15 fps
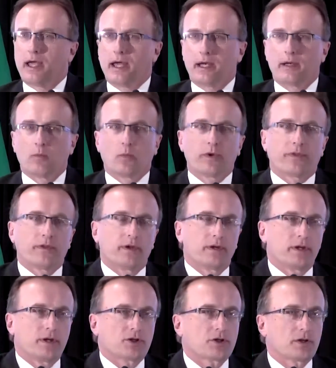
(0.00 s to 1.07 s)
And with the
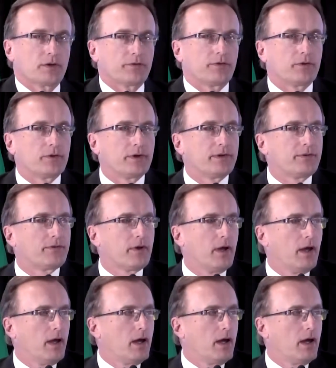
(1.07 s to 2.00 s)
additional duties,